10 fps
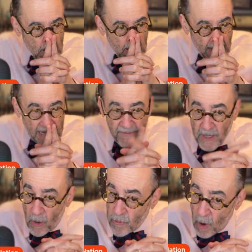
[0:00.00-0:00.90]
and even
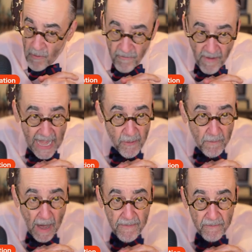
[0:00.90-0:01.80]
though no Fani
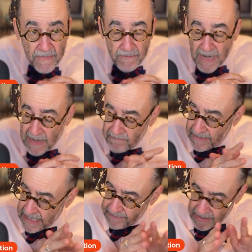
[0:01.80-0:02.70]
might, might
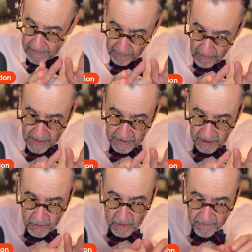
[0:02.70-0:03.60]
not be able to
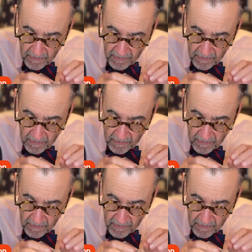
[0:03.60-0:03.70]
prosecute you for